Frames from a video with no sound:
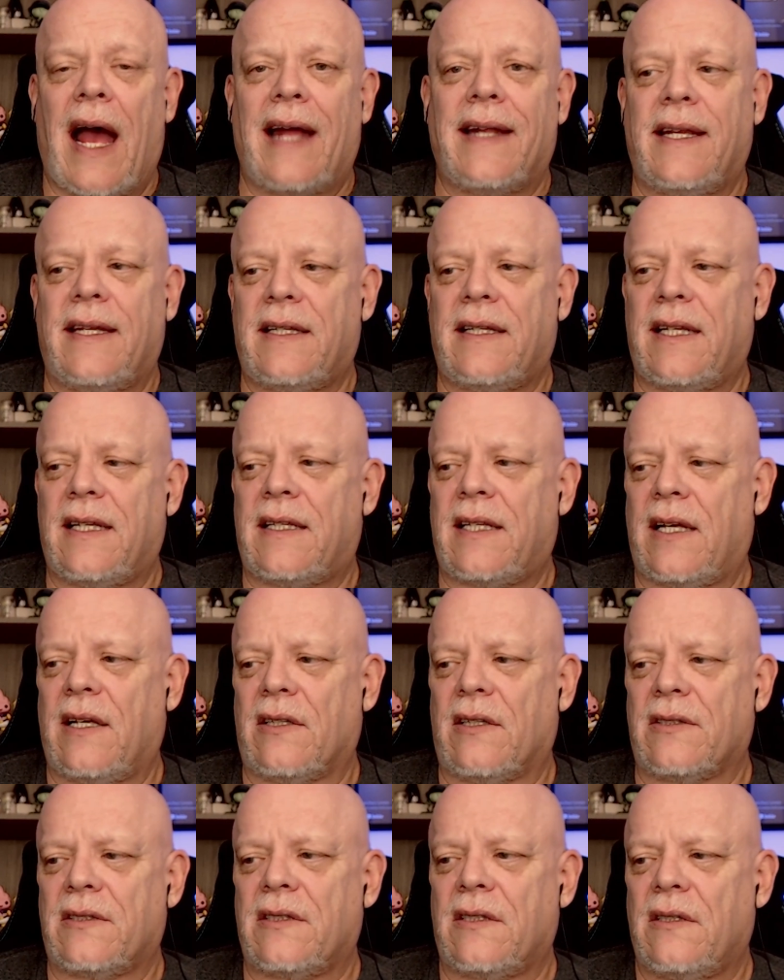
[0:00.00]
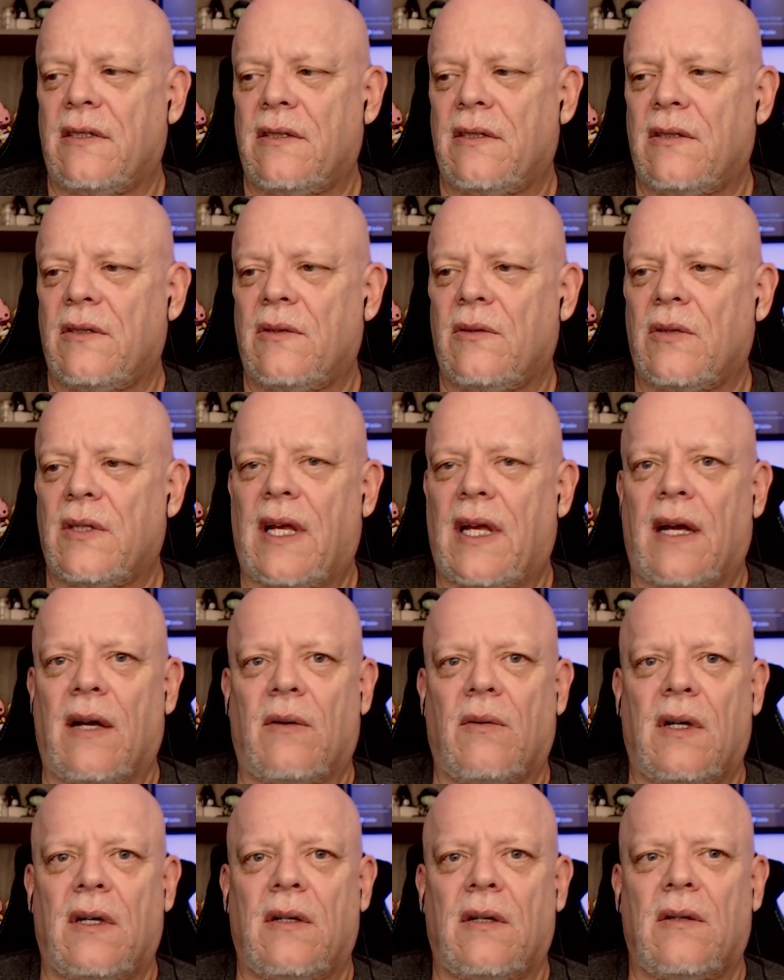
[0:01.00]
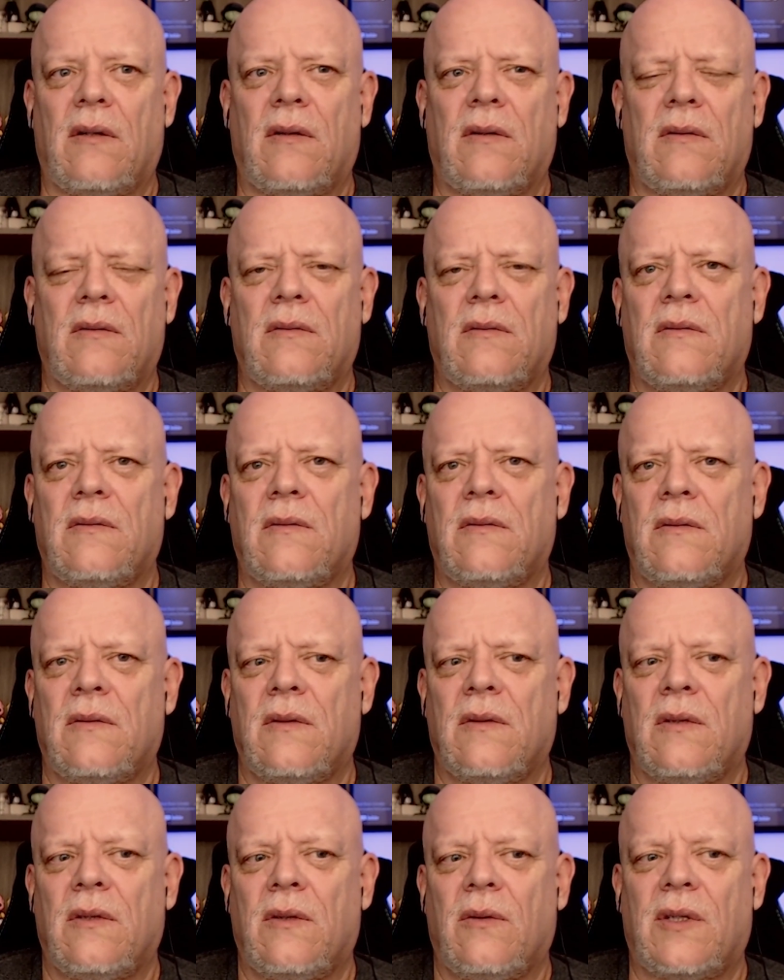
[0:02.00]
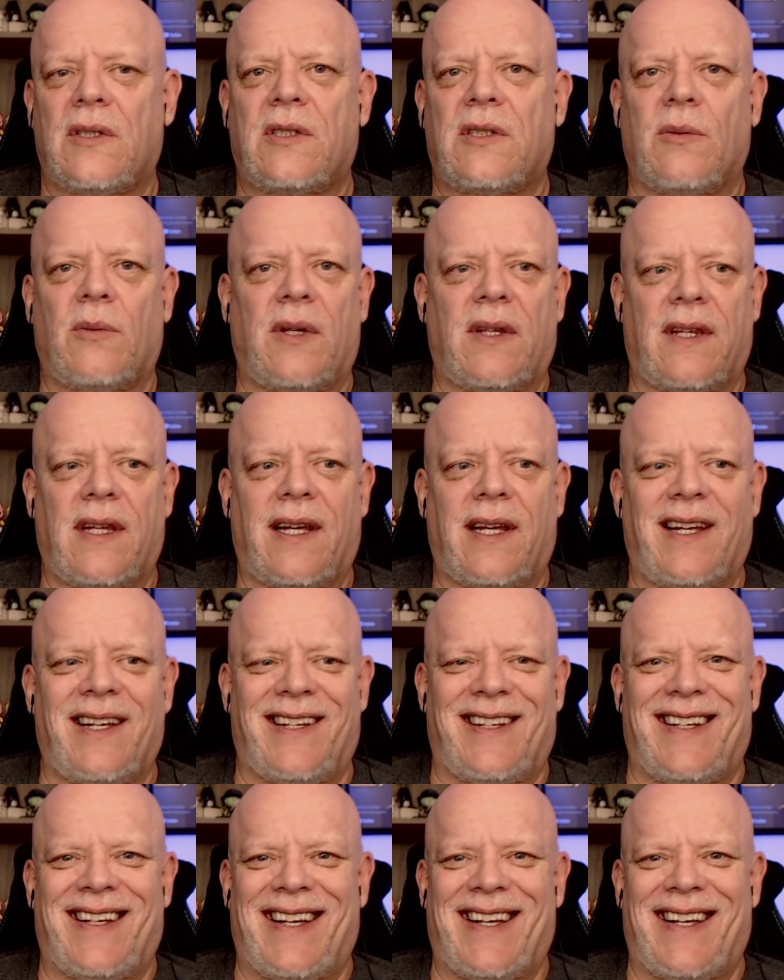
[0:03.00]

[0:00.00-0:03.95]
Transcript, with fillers: I need details. Yeah, what? What's the one thing?